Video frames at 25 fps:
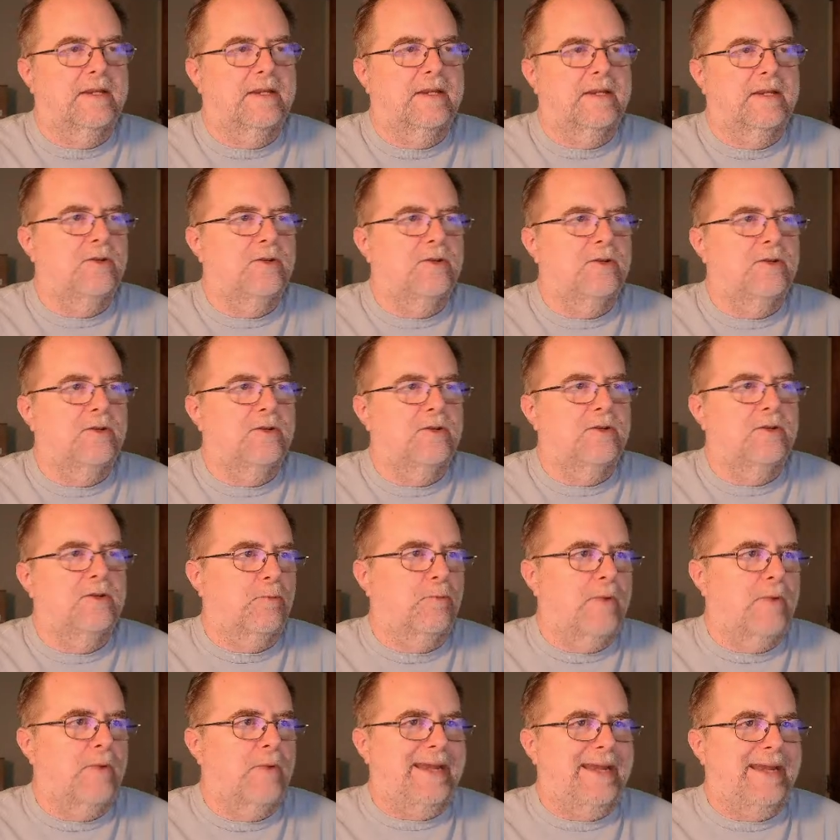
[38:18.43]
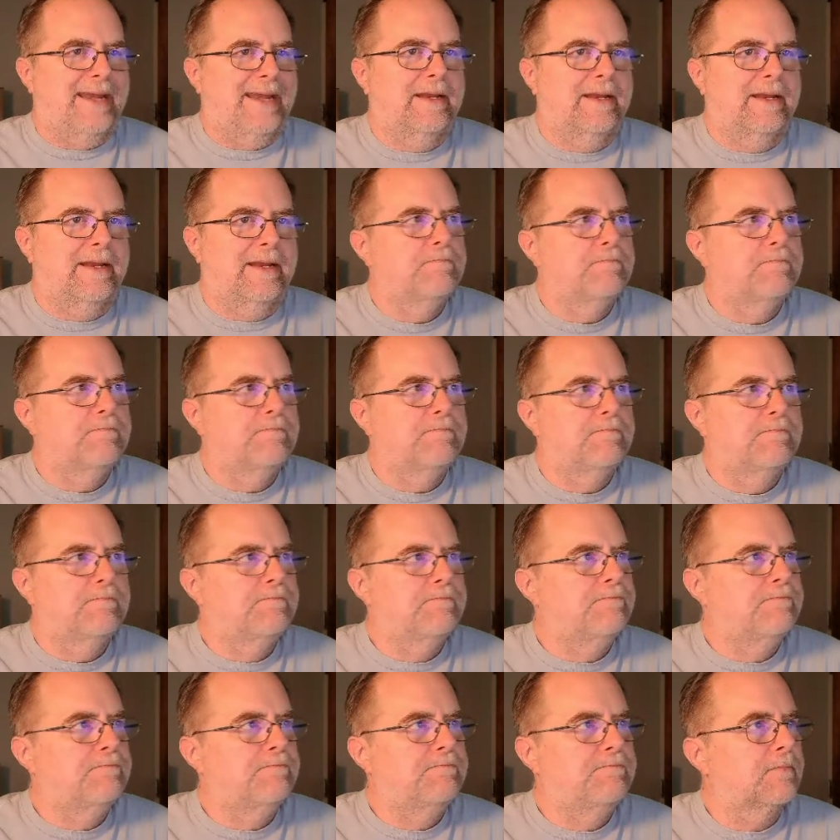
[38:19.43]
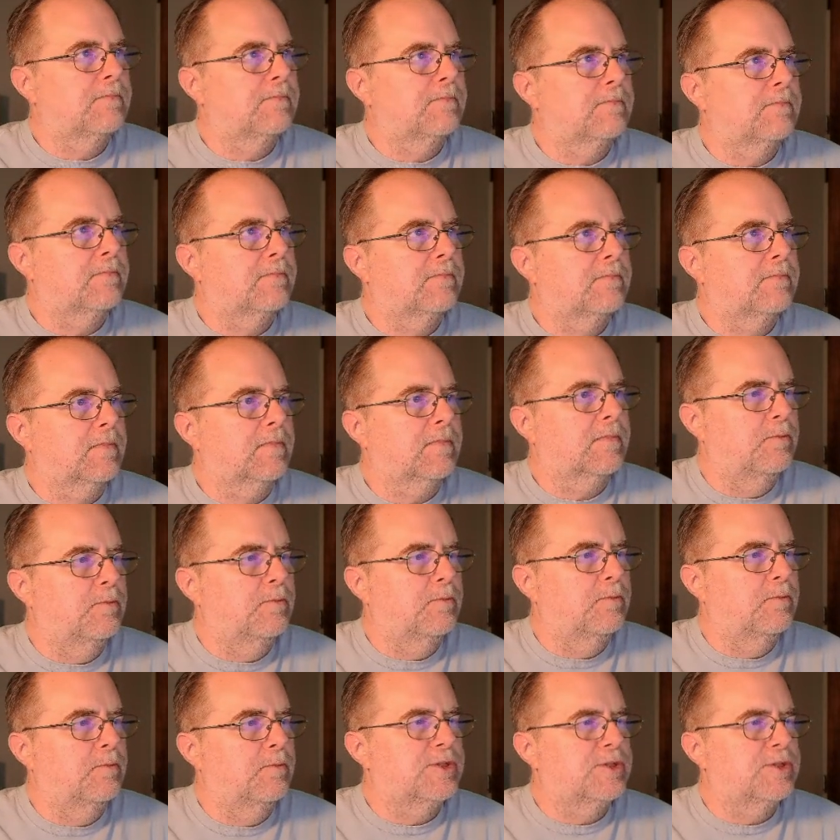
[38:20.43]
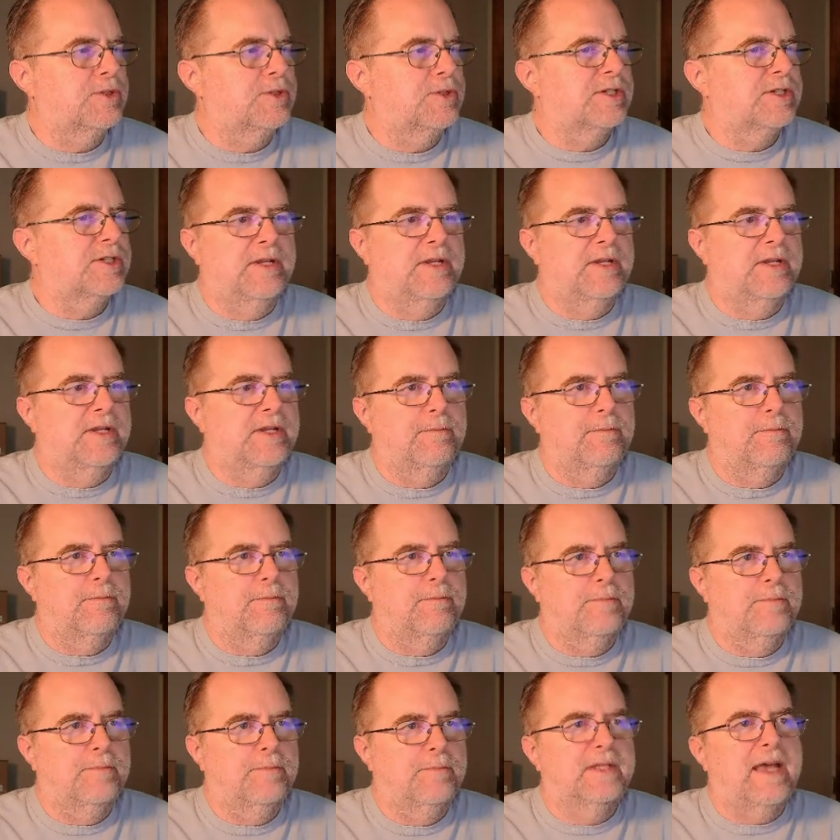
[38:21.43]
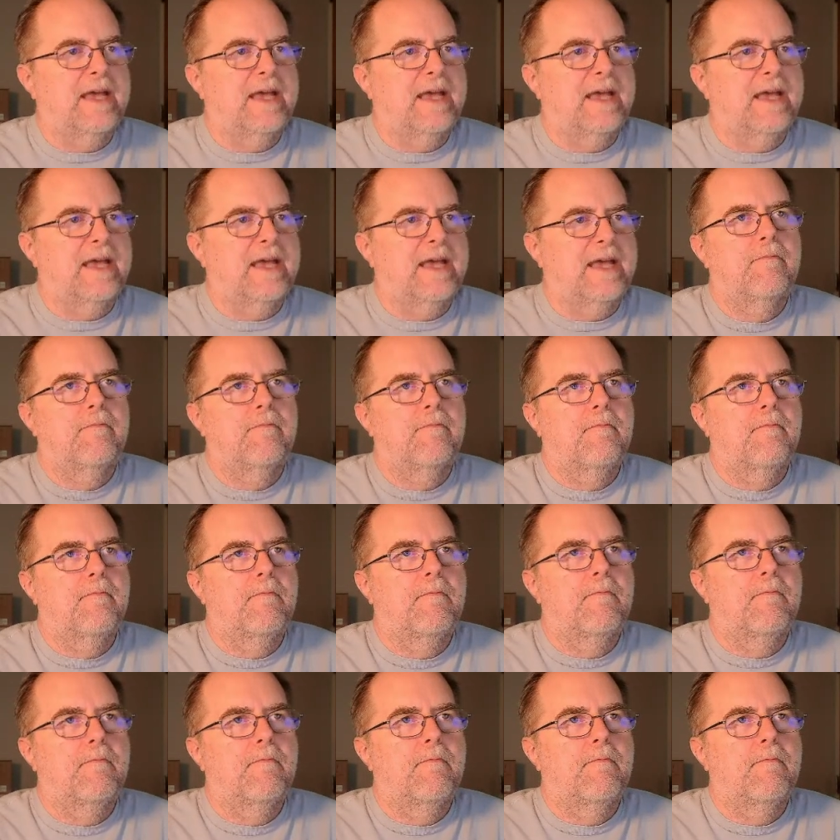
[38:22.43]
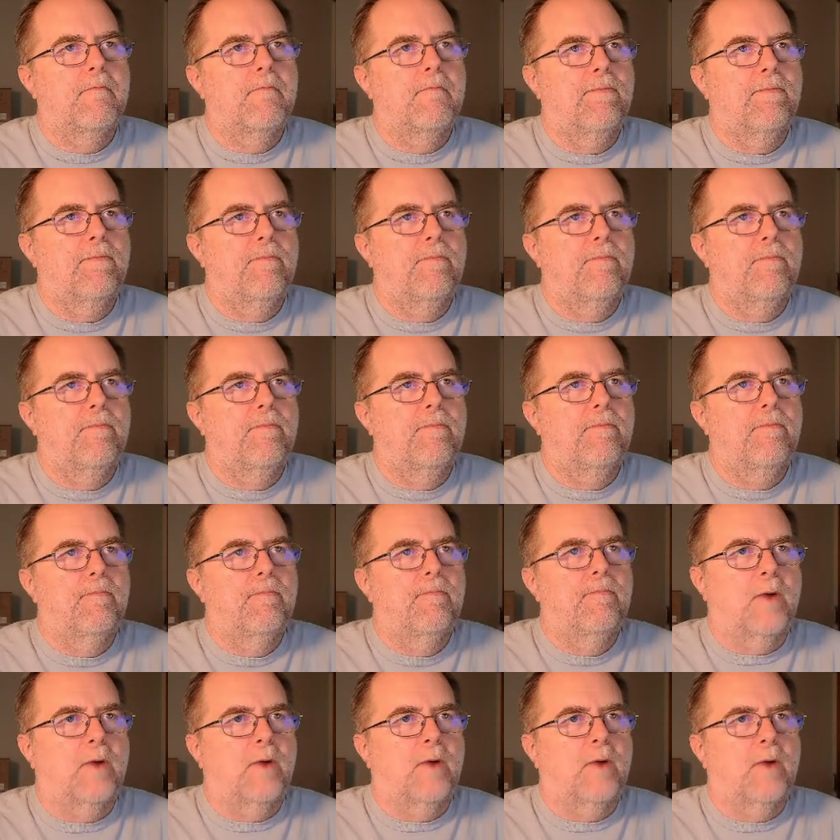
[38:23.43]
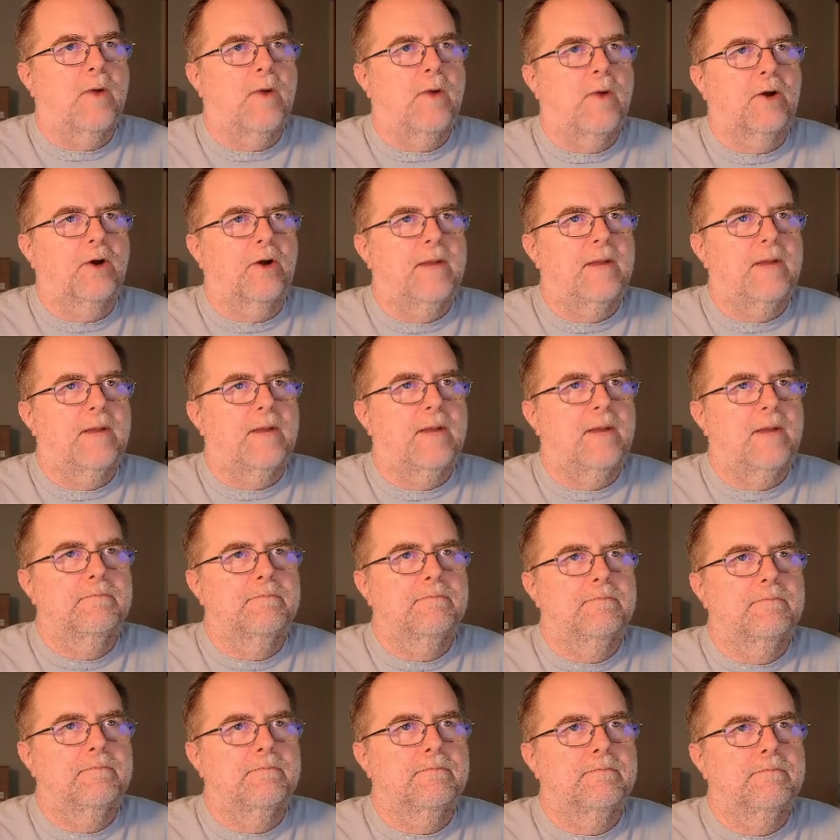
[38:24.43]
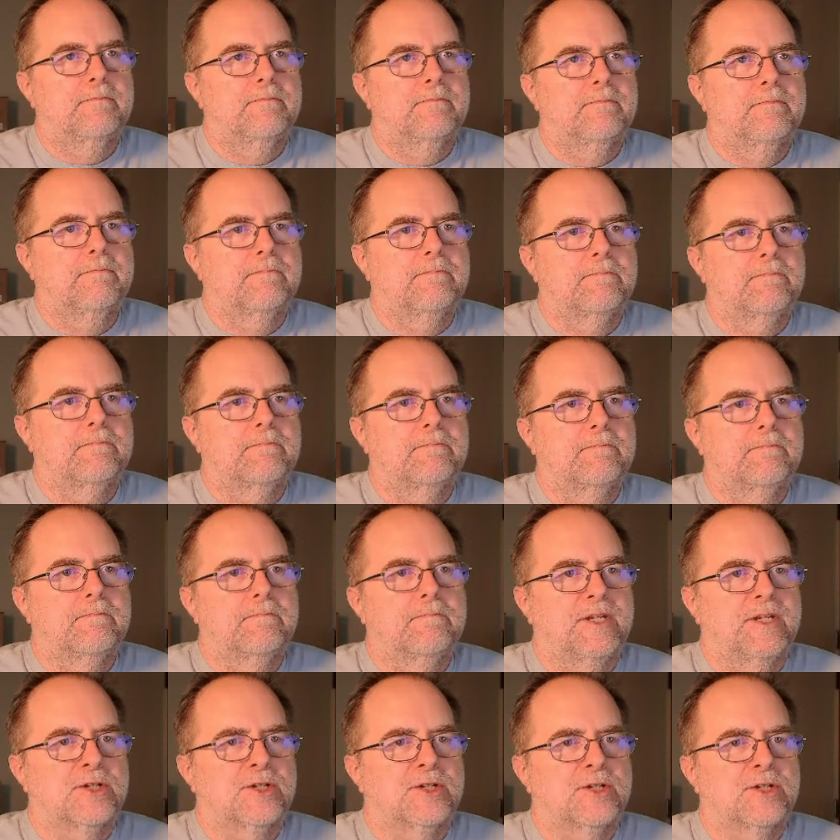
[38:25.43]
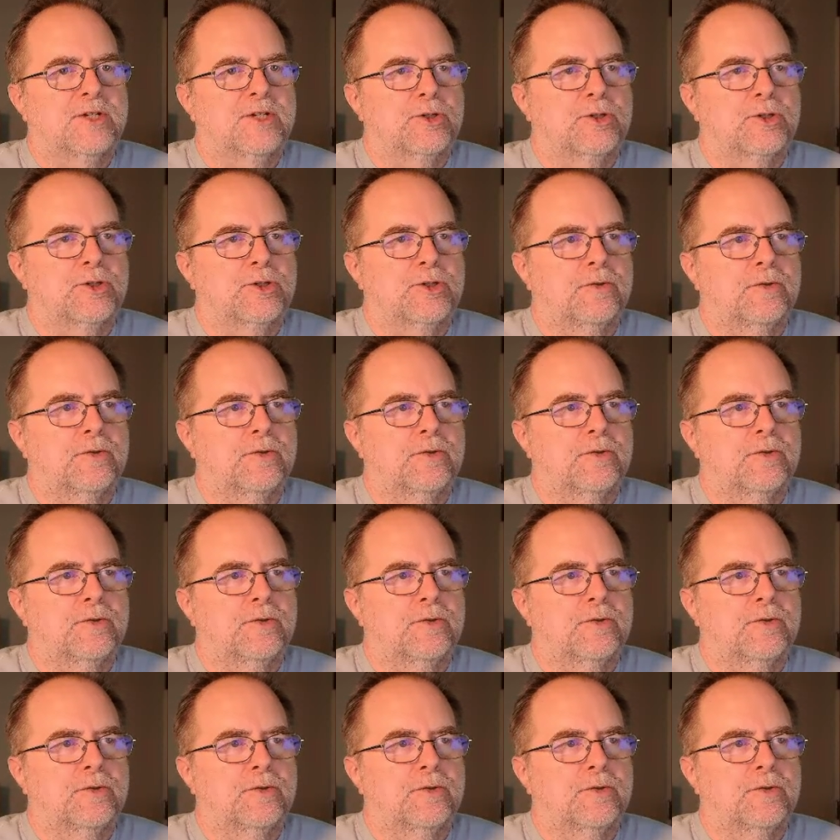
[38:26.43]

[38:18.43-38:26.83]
Which is unfortunate, but that would require quite a bit of additional processing, I would think, with all the reflections and all that.